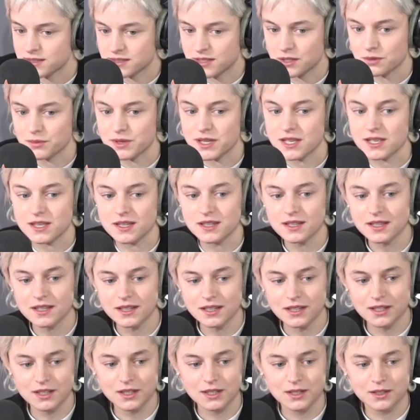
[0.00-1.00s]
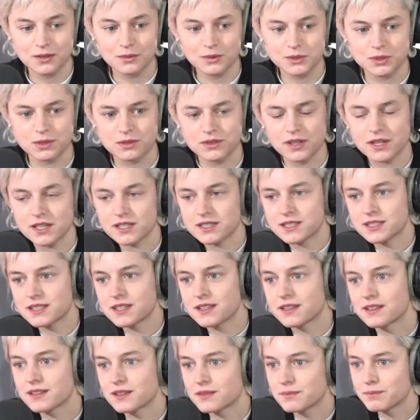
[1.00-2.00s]
So we were sort of going to
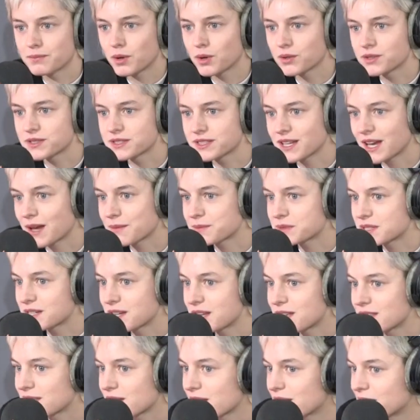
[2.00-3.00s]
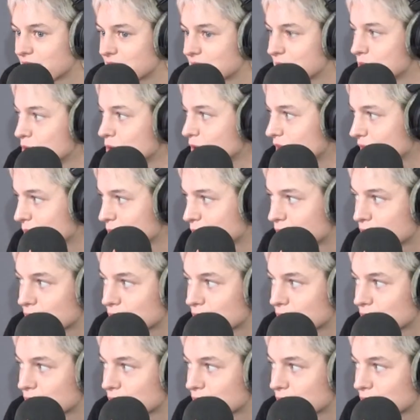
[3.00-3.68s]
the ponds at Hampstead Heath early in the morning